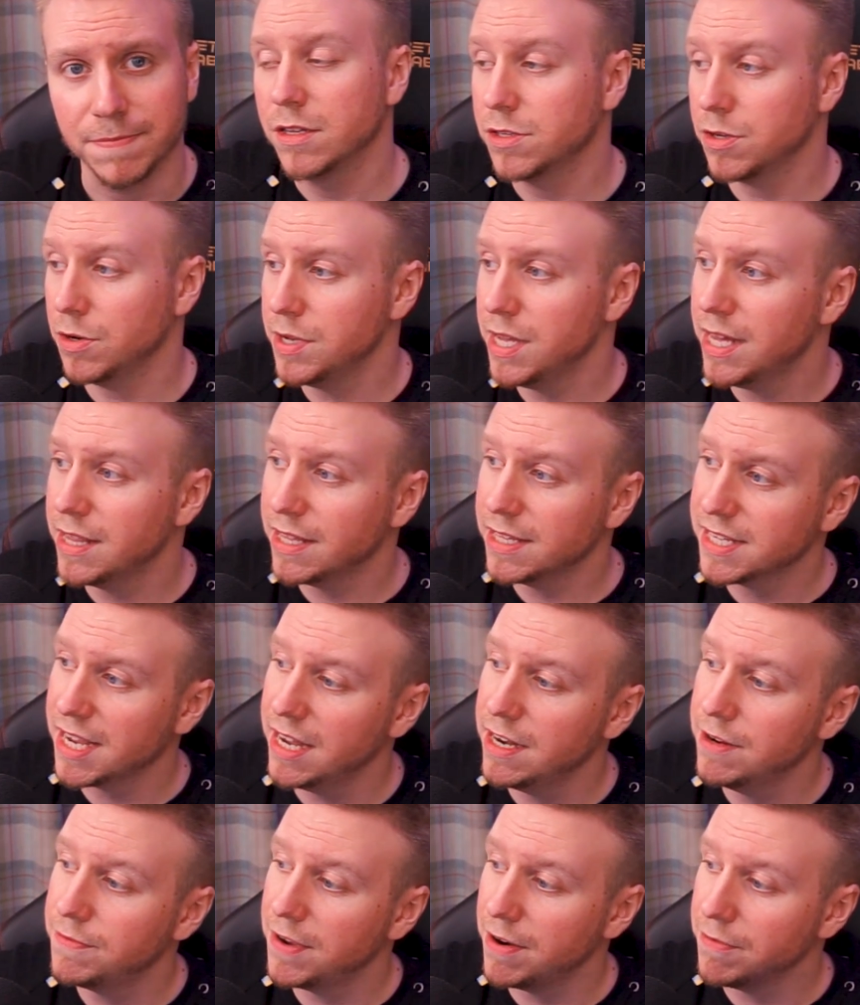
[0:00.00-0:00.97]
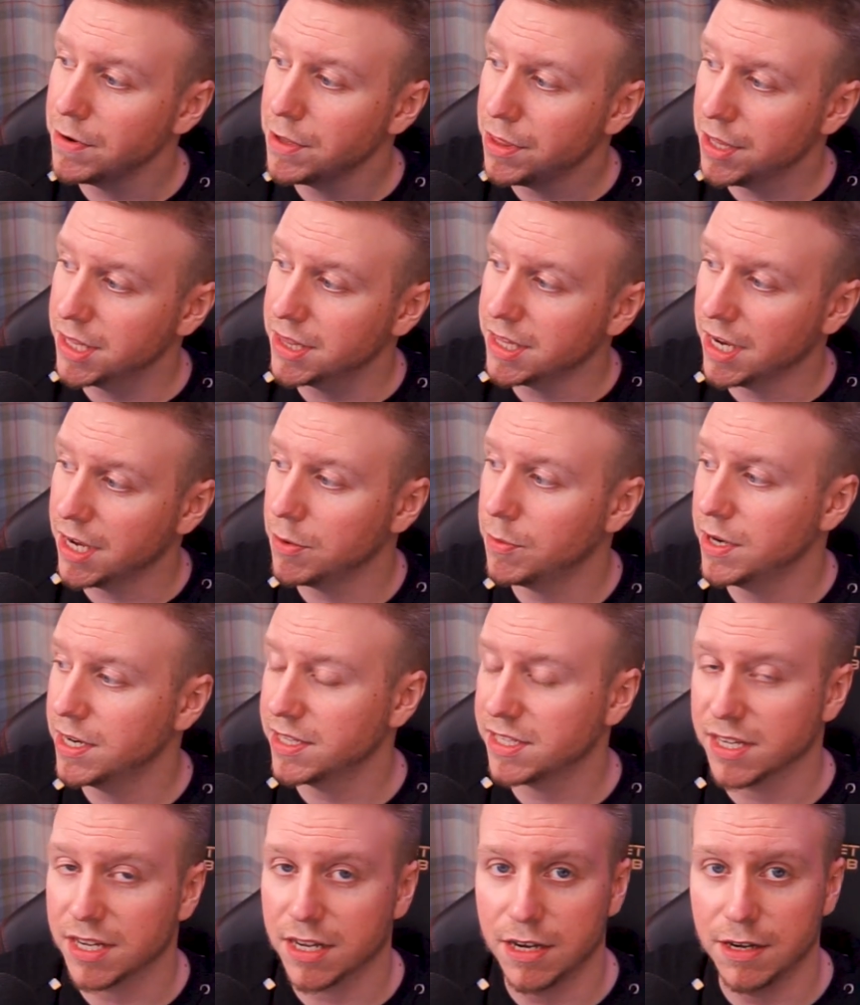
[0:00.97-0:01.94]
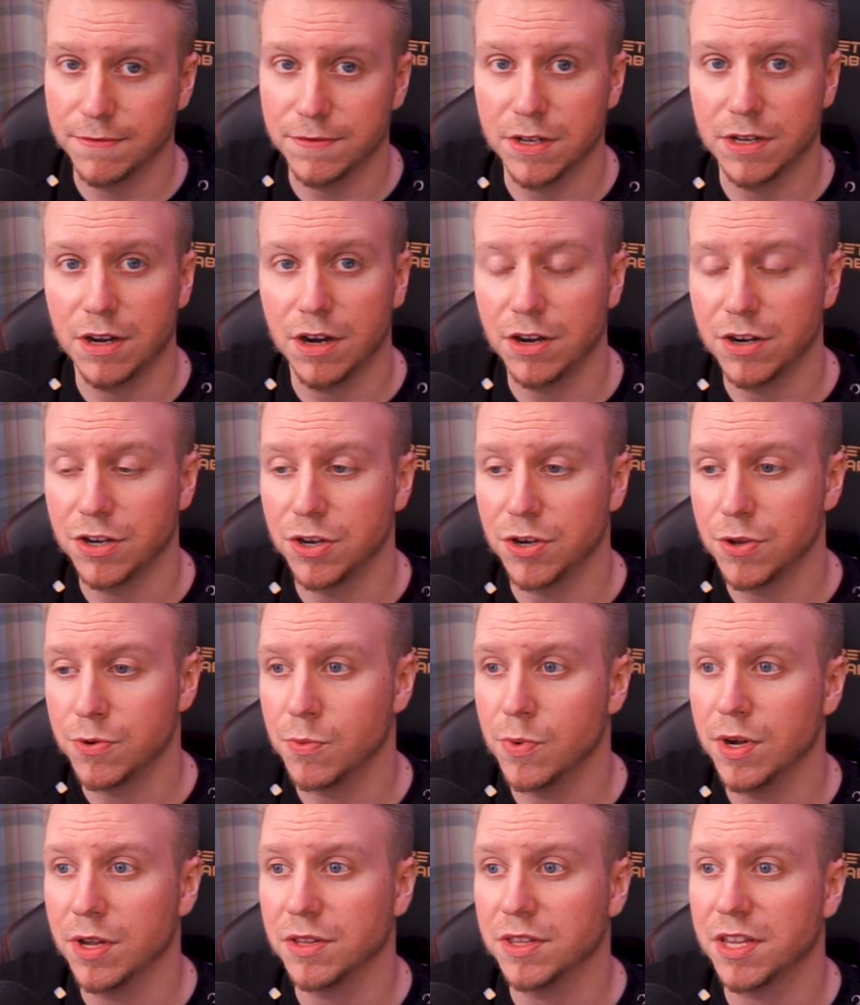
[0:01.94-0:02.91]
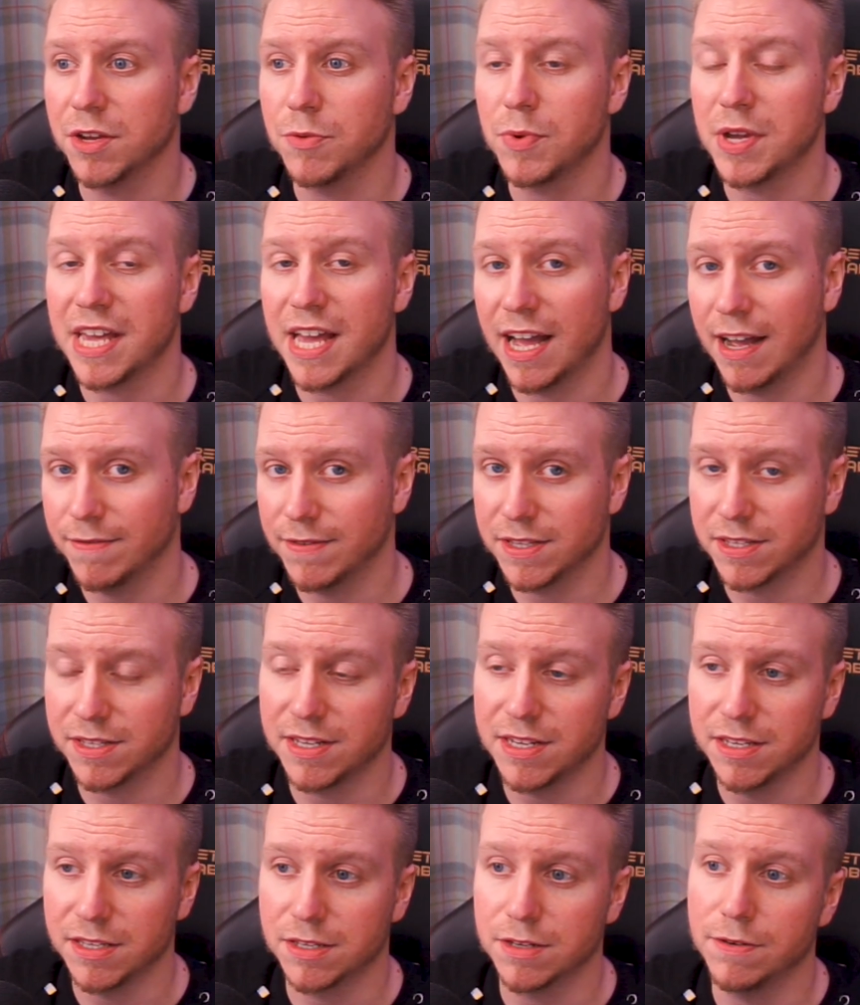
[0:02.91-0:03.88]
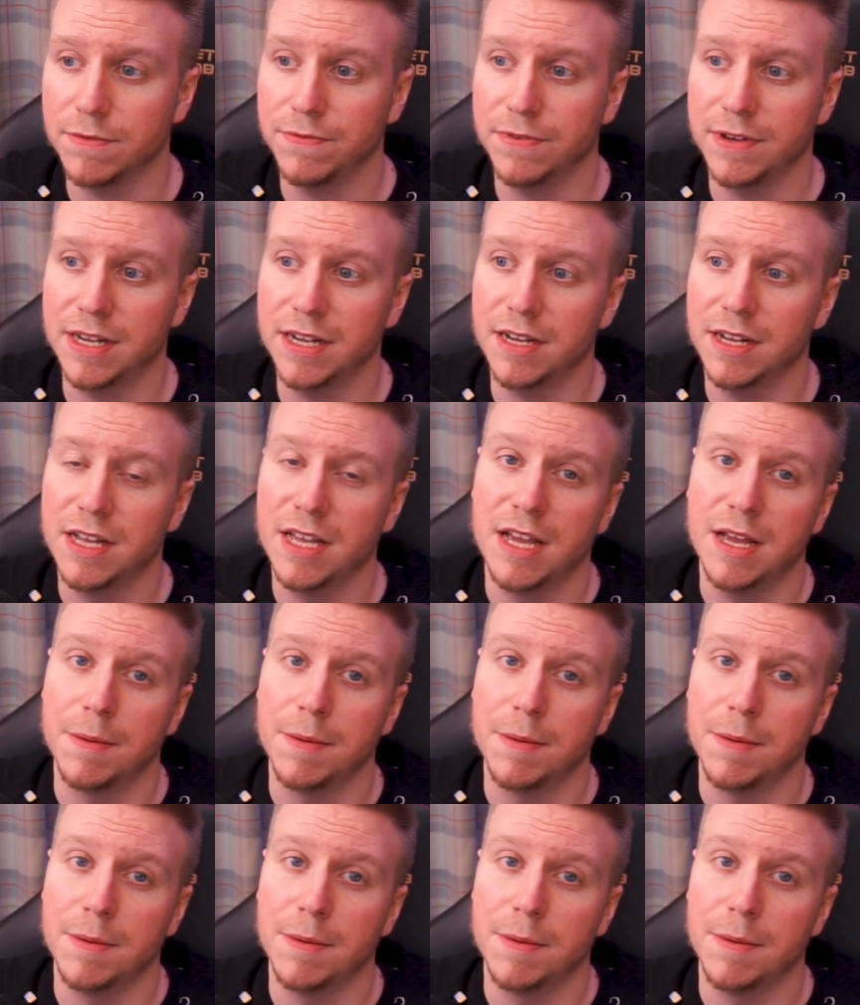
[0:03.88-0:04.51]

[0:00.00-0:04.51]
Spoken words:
So yeah, that's kind of everything that I wanted to cover on New World that we haven't seen so far,